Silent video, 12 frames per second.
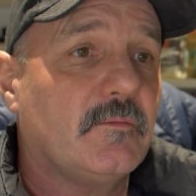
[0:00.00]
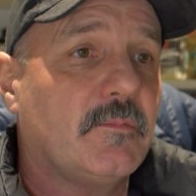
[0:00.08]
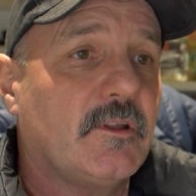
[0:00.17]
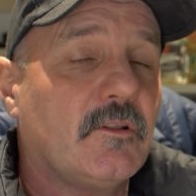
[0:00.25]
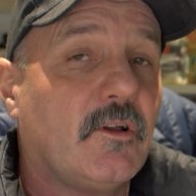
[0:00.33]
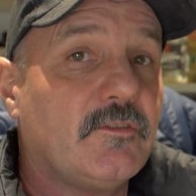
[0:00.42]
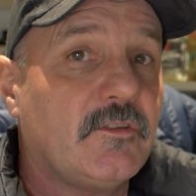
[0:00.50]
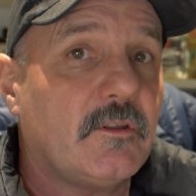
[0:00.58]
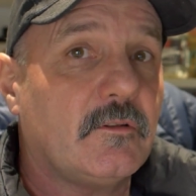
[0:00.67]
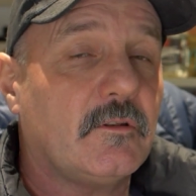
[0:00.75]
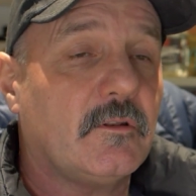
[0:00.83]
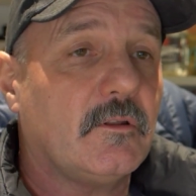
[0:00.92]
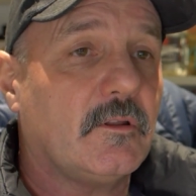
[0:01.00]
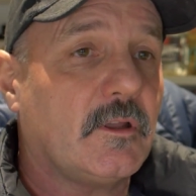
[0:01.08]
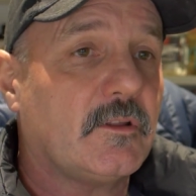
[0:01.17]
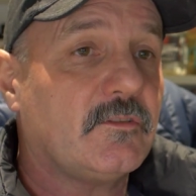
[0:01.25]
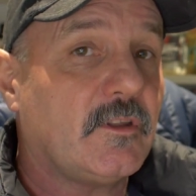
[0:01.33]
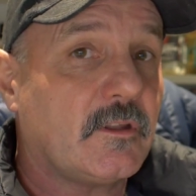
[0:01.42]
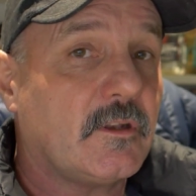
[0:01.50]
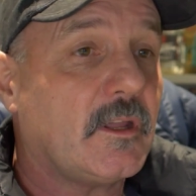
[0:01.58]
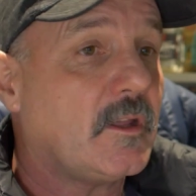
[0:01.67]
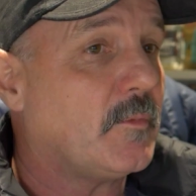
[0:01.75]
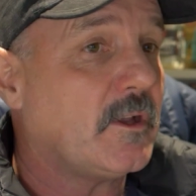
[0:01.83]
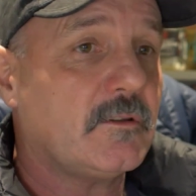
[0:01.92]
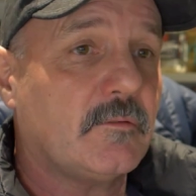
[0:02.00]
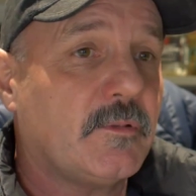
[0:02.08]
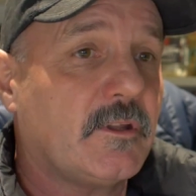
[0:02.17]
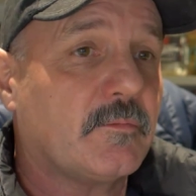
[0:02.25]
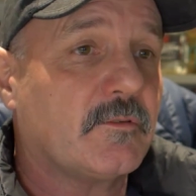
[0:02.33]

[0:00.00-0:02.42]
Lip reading: But like I said, second hand, mate, you can pick up